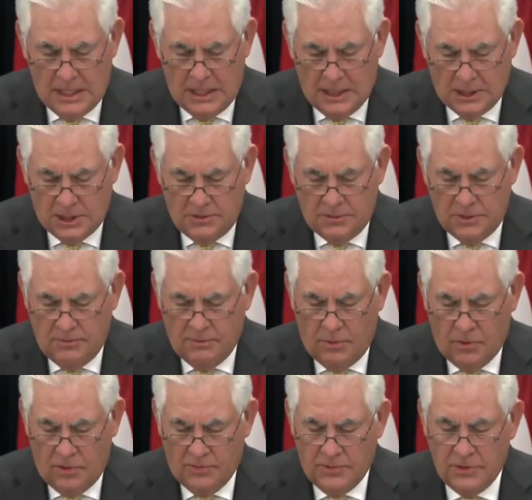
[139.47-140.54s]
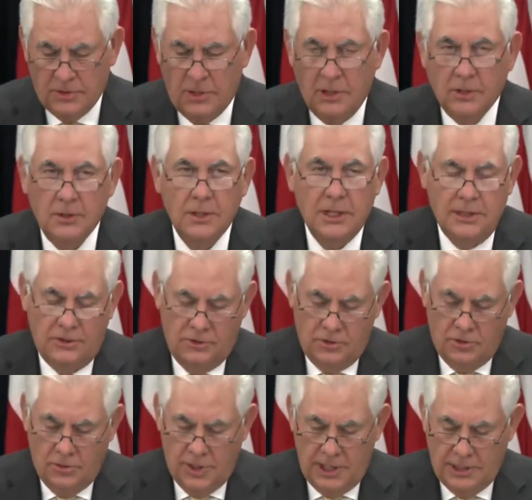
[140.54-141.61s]
Customs and Border Patrol and the
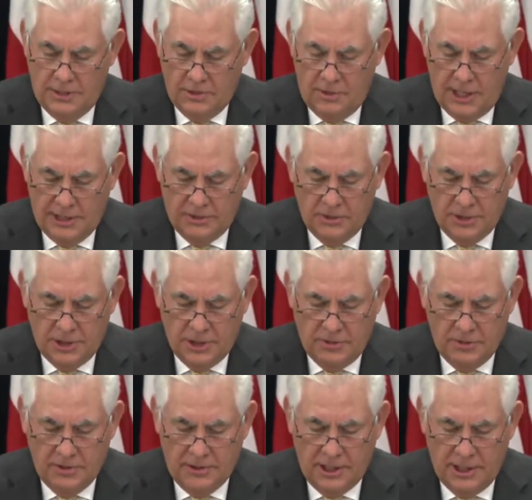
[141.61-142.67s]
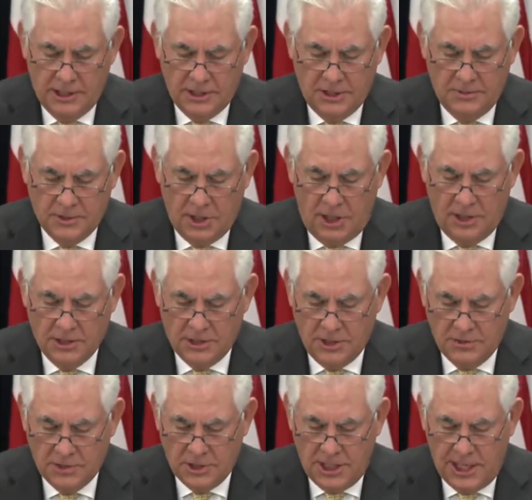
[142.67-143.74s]
Kuwait Directorate General of Customs
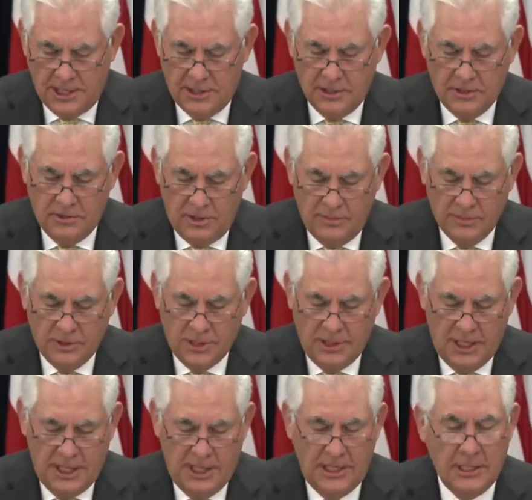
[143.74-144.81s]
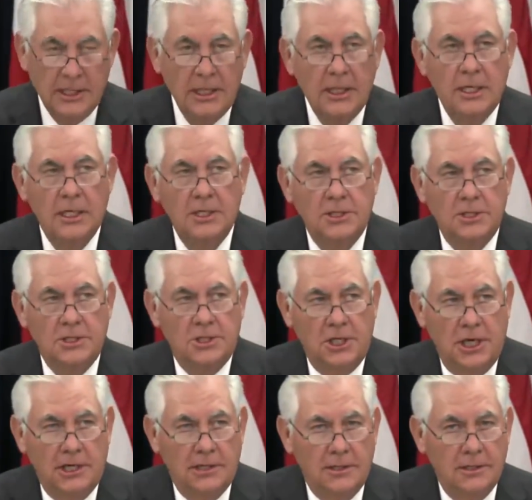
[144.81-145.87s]
also signed an agreement today to
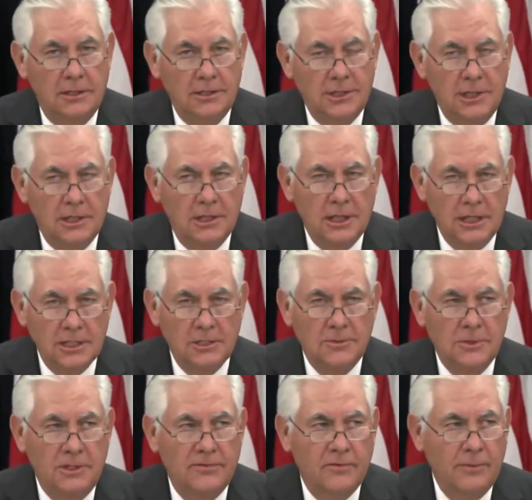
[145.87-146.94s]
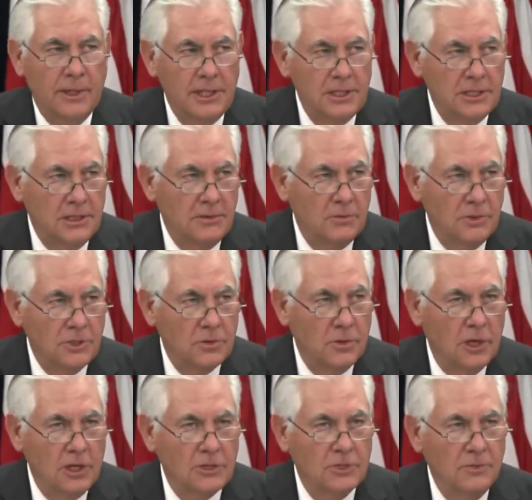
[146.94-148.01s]
share, share customs information, which
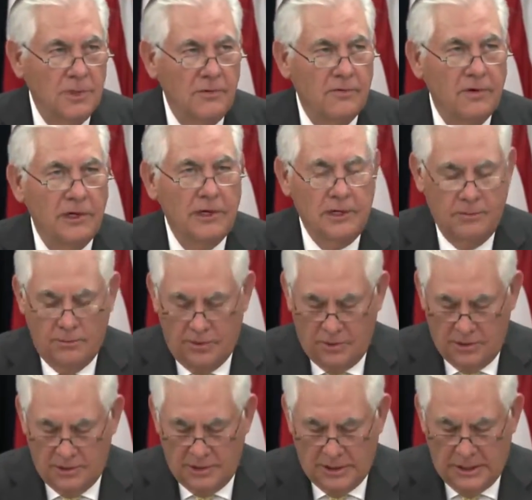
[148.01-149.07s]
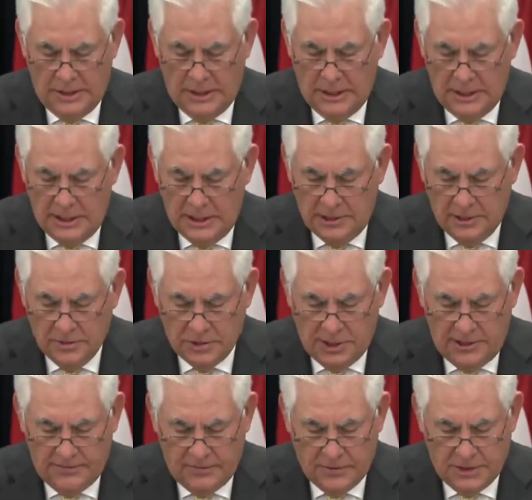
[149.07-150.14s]
will also be very important in those
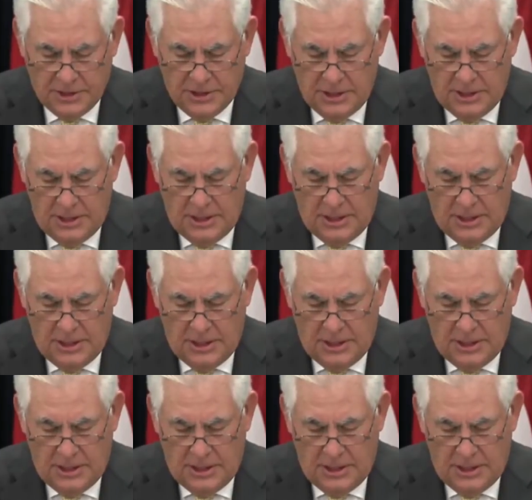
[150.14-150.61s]
efforts.